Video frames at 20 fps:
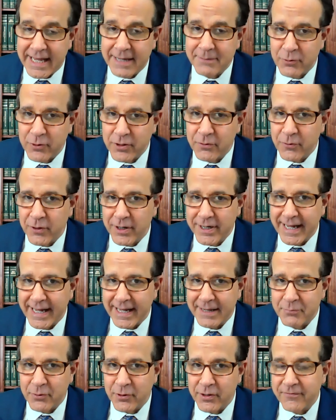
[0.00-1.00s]
eight point one
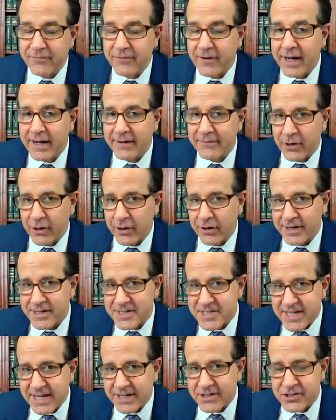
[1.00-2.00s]
to eight point five are a
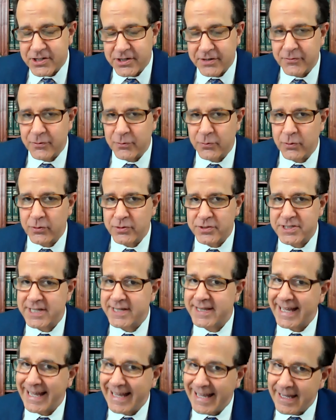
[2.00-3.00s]
section of the rules
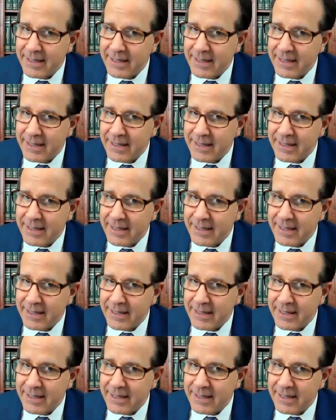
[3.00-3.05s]
that the